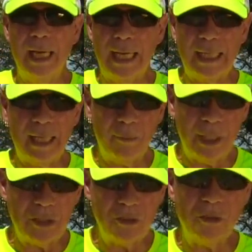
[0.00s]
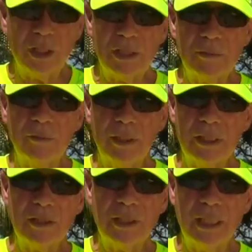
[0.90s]
I got to make sure this
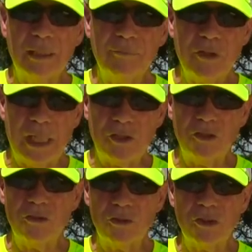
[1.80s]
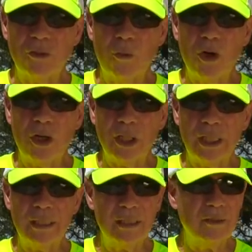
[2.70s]
transducer is going to work,
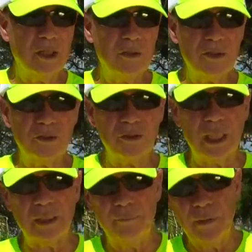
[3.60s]
and it turns a trick.